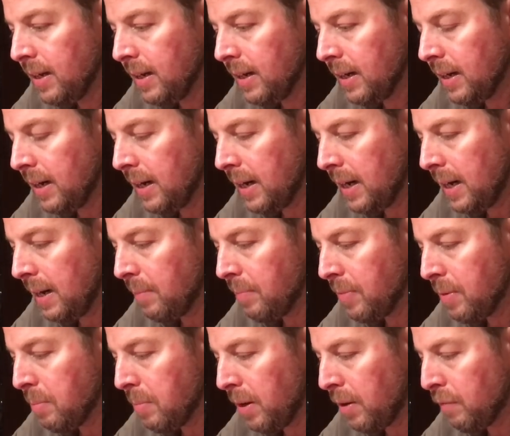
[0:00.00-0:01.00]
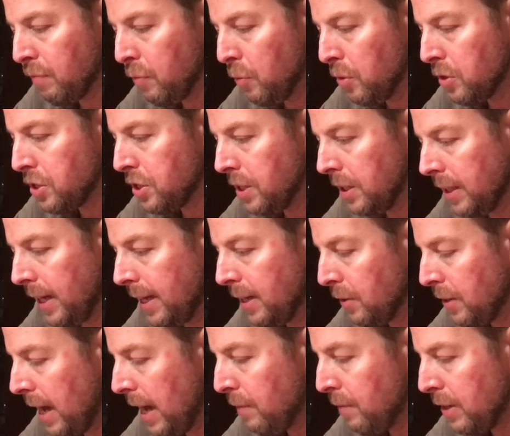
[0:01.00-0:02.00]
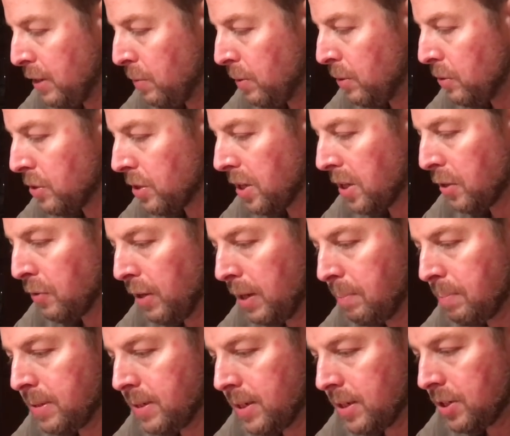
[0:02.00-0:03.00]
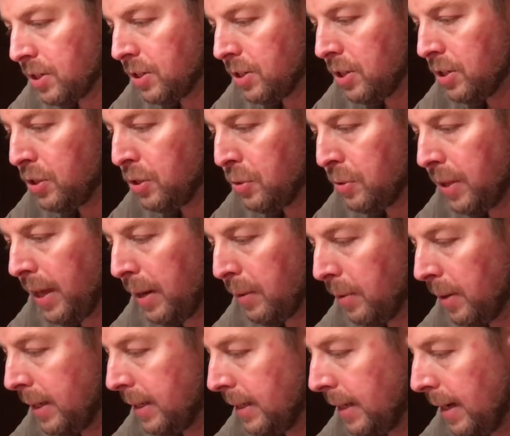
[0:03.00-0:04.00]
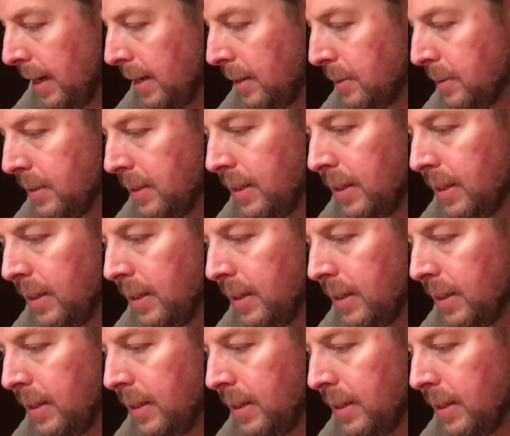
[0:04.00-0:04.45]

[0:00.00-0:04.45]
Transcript: But unfortunately, I don't have anyone who's in a great position to do that right now.